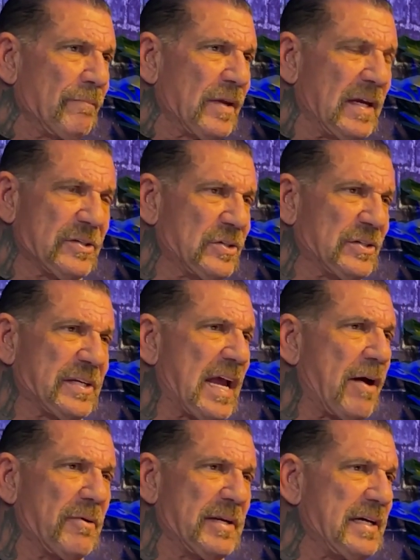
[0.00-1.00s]
It's just
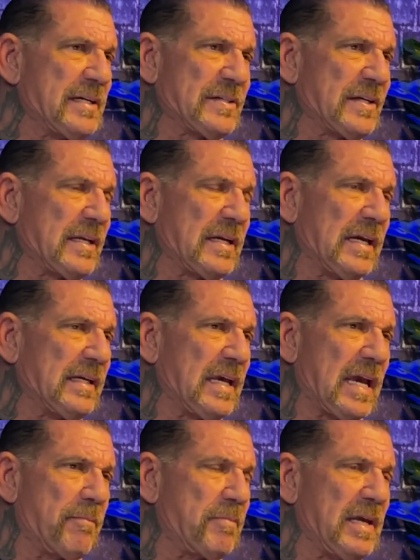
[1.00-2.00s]
how it is, and it
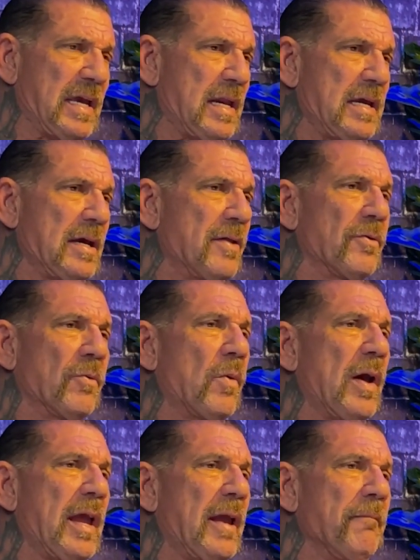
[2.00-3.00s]
can't be any other
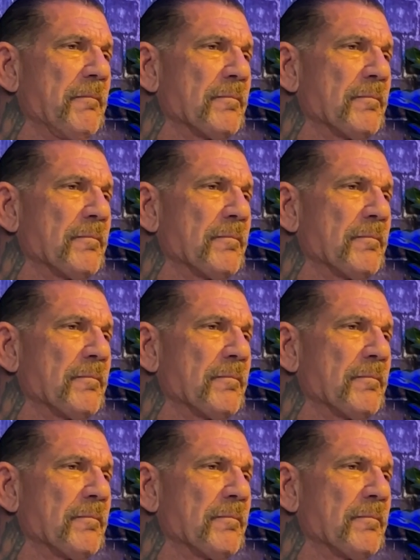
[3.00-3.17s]
way.